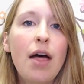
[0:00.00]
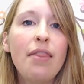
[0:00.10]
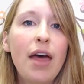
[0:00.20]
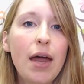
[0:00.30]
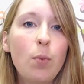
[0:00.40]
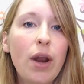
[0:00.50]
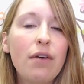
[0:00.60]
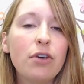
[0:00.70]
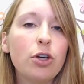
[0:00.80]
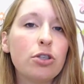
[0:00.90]
Then,
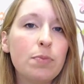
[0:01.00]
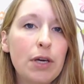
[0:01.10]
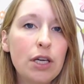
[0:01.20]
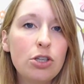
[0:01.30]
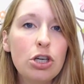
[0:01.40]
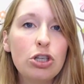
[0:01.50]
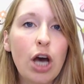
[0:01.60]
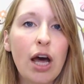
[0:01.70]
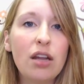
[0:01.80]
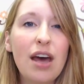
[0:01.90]
whenever you're speaking to your
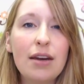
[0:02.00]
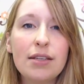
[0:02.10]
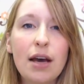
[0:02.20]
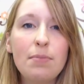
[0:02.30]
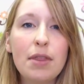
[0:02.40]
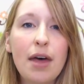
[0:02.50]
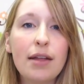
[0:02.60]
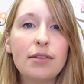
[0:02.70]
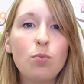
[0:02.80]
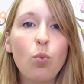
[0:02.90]
child, anytime
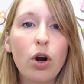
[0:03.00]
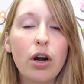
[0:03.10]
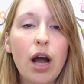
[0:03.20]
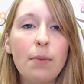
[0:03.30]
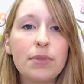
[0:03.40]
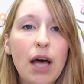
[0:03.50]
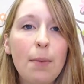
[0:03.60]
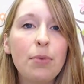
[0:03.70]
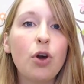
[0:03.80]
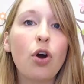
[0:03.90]
that word comes
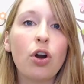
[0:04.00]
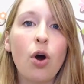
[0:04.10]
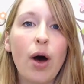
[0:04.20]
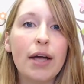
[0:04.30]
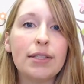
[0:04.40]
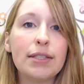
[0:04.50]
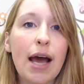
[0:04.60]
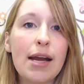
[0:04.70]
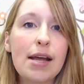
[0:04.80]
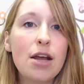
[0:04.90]
up, you're going to go ahead and
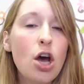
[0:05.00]
sign it.